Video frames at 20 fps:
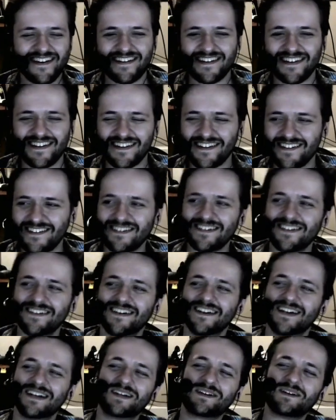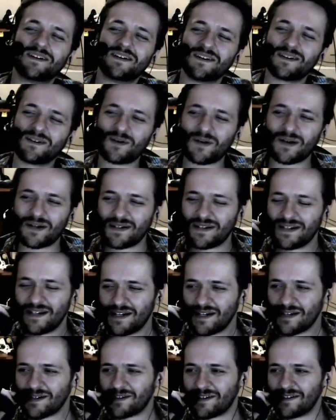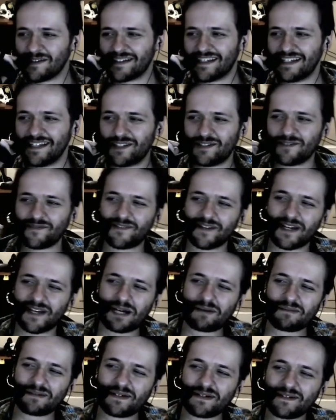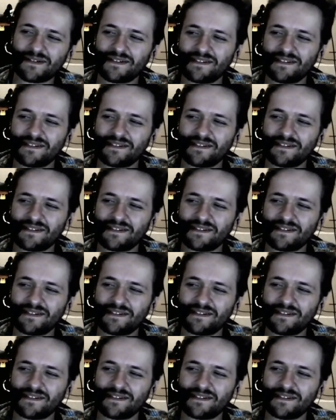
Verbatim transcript: Dude, quote, quote, quote Keisha Fabo.